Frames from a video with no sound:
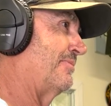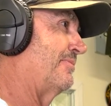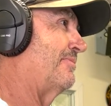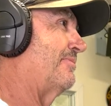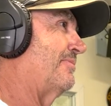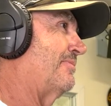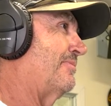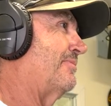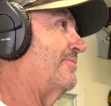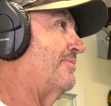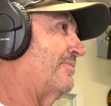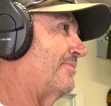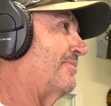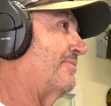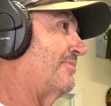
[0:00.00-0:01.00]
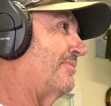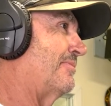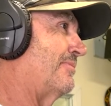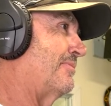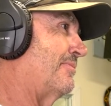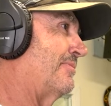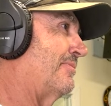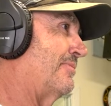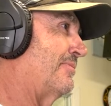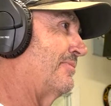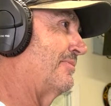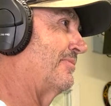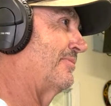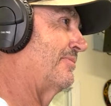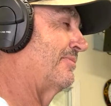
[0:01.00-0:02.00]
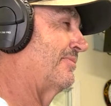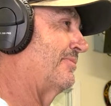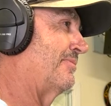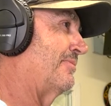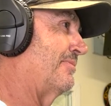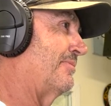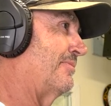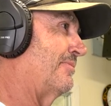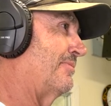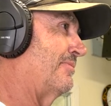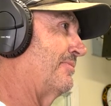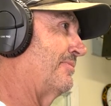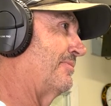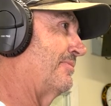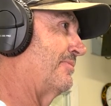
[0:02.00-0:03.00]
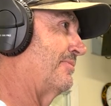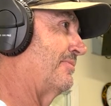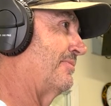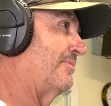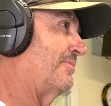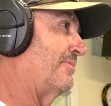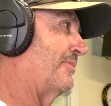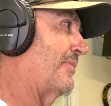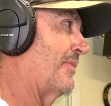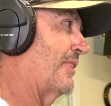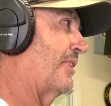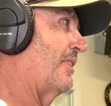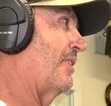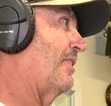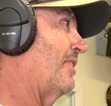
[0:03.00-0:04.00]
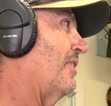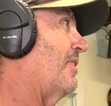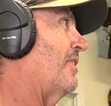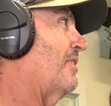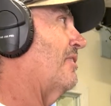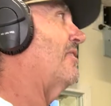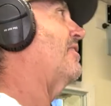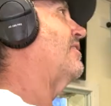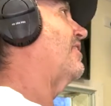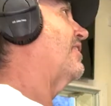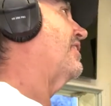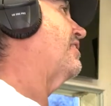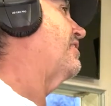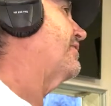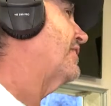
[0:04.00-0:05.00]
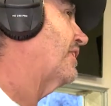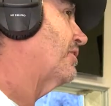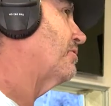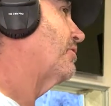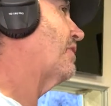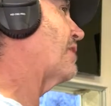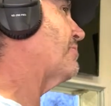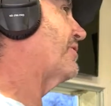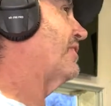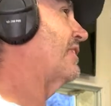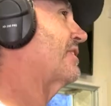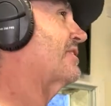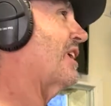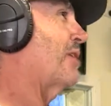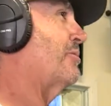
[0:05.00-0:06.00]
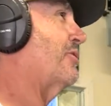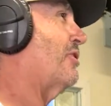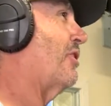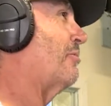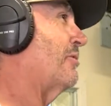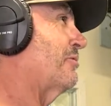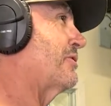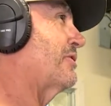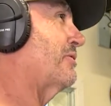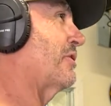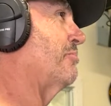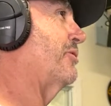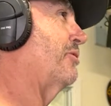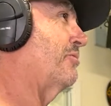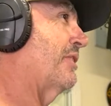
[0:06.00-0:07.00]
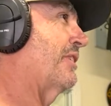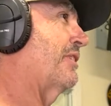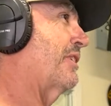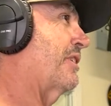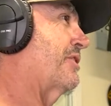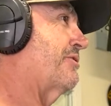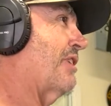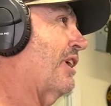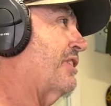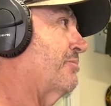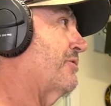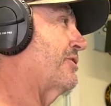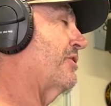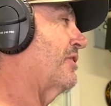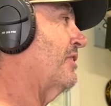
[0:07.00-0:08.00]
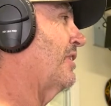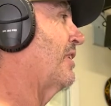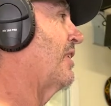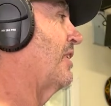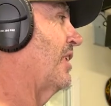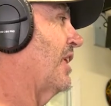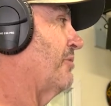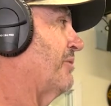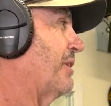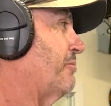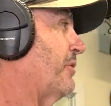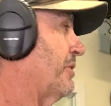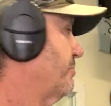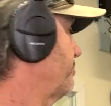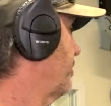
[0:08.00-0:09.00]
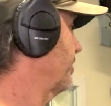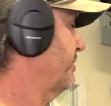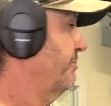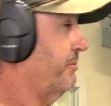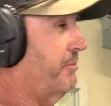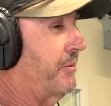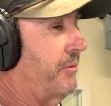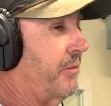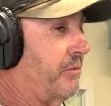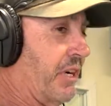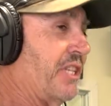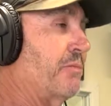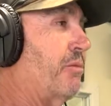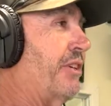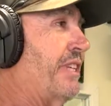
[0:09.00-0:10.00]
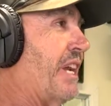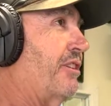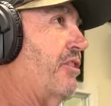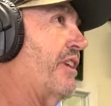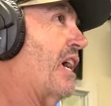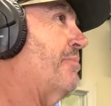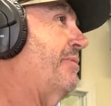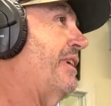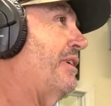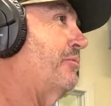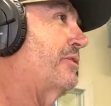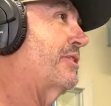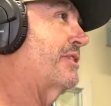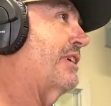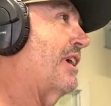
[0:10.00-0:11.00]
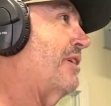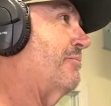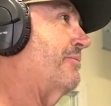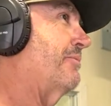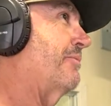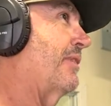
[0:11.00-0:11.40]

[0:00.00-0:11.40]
started? What was Because I think Wickham's been going a bit longer than 50 years. Oh, no, I think it all happened around the same time. It was sort of built when oh. the ah. construction was on. I mean, my, my, the reason my dad got up here was um,